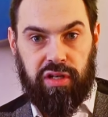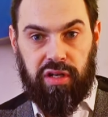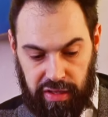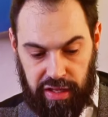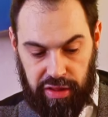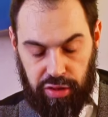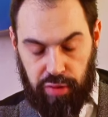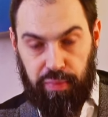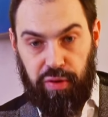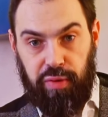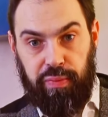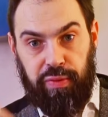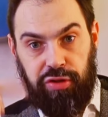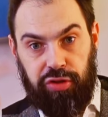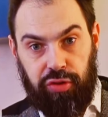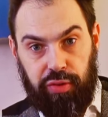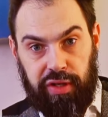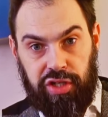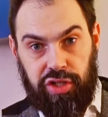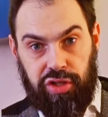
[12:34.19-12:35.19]
And the
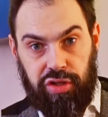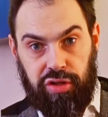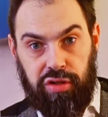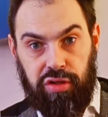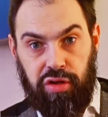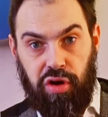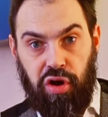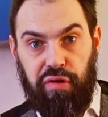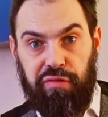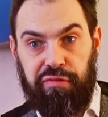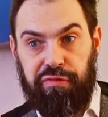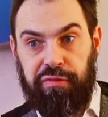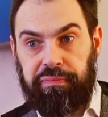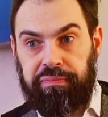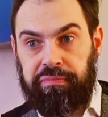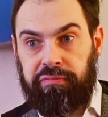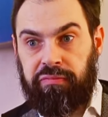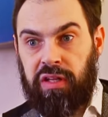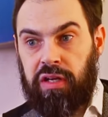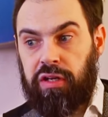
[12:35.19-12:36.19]
perpetuation of
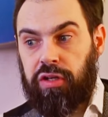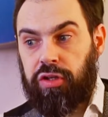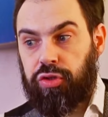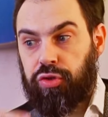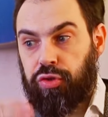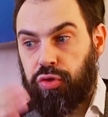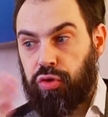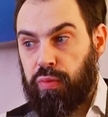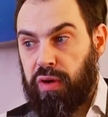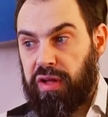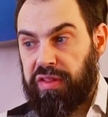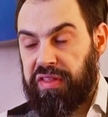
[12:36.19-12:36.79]
trauma,